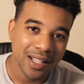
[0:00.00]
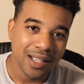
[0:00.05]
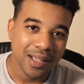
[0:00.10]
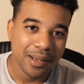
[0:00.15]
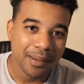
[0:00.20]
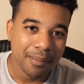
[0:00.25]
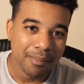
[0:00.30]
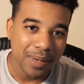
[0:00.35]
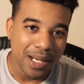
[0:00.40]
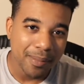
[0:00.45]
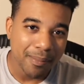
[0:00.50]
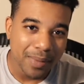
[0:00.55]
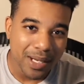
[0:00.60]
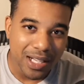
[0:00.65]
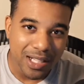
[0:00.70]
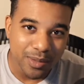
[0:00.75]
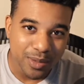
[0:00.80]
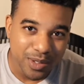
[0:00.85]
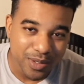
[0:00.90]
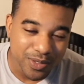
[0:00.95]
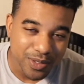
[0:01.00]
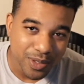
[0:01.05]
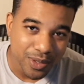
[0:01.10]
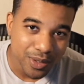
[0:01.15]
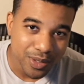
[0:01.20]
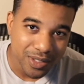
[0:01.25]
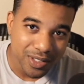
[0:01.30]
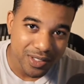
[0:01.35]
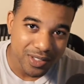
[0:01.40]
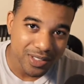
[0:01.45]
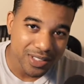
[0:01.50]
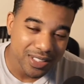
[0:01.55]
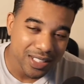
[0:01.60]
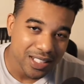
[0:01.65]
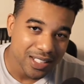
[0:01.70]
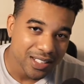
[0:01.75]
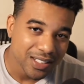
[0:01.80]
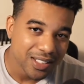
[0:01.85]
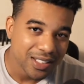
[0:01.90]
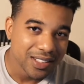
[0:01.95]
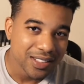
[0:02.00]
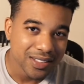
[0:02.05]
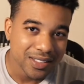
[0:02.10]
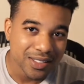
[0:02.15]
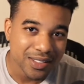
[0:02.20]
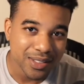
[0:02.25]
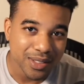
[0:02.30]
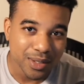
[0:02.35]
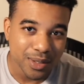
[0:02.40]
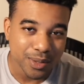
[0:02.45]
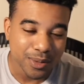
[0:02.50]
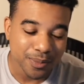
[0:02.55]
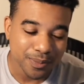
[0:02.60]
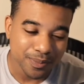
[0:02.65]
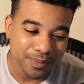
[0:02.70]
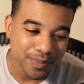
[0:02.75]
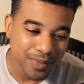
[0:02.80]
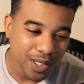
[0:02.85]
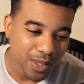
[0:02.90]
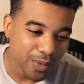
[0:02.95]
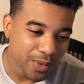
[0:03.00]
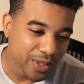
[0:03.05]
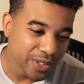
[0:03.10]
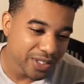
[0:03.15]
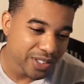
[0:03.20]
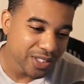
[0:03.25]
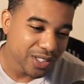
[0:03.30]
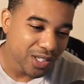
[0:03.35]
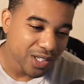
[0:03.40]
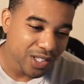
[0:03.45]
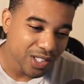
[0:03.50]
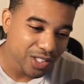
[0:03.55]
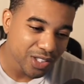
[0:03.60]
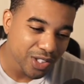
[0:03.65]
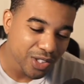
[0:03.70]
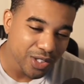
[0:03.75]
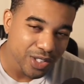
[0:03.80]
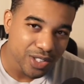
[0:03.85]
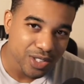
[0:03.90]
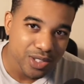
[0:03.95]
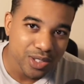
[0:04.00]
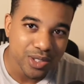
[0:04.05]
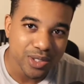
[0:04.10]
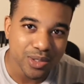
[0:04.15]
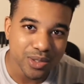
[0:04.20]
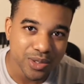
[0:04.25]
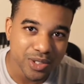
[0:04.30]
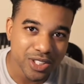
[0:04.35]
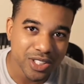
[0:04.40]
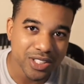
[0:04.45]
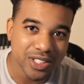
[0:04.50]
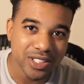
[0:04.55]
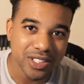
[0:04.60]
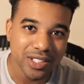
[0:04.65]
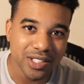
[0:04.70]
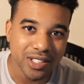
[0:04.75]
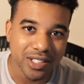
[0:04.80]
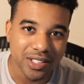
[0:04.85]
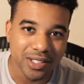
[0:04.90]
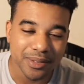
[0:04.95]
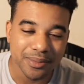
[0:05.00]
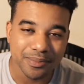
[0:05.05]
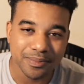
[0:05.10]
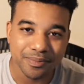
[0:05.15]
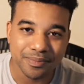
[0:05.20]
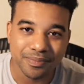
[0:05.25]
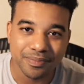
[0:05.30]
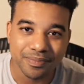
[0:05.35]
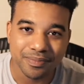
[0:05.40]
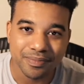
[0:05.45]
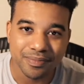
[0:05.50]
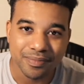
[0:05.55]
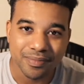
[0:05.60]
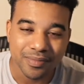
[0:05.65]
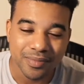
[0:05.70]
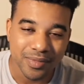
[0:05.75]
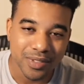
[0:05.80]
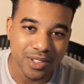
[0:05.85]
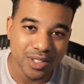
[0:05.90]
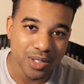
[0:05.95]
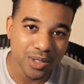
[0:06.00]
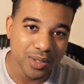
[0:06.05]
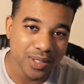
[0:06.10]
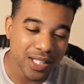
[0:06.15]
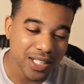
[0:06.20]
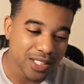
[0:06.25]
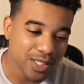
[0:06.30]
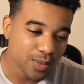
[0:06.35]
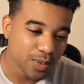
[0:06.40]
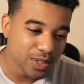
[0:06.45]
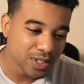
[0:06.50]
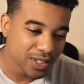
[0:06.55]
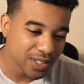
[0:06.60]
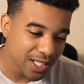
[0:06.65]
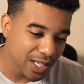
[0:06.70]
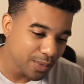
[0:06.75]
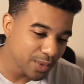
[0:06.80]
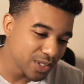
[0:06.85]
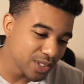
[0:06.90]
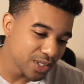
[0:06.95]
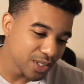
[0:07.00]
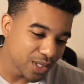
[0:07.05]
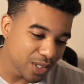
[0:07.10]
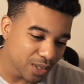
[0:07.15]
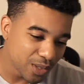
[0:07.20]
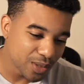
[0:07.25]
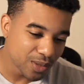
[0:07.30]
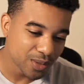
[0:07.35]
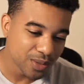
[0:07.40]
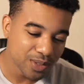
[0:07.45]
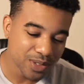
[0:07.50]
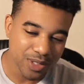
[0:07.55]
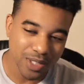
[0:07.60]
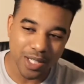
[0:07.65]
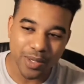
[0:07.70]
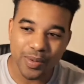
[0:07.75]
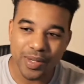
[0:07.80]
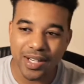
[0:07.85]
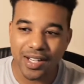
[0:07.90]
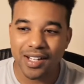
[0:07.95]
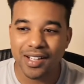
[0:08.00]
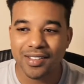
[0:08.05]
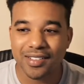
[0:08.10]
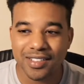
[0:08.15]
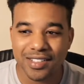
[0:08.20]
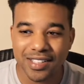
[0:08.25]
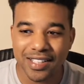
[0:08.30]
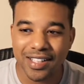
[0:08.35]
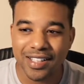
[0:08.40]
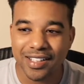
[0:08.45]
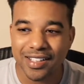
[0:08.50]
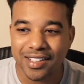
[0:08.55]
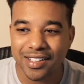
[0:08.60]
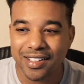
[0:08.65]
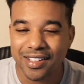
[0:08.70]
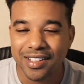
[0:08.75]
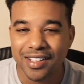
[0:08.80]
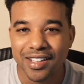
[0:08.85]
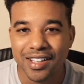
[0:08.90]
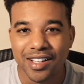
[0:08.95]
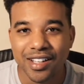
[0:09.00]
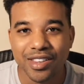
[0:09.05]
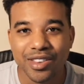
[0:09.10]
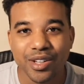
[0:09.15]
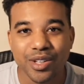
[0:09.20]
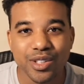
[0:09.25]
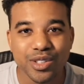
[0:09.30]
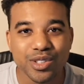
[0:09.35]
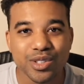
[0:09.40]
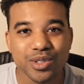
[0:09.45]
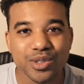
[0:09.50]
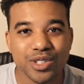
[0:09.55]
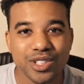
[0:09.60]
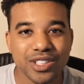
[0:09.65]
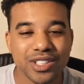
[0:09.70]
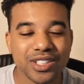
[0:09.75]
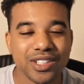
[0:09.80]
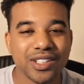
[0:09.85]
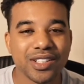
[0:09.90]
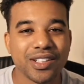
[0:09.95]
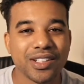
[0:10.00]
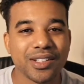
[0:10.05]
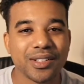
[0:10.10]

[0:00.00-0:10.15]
my mind was focused on Skylines, so I wanted a R32 GTR. So that was the goal. So I went out to get a 32 GTR.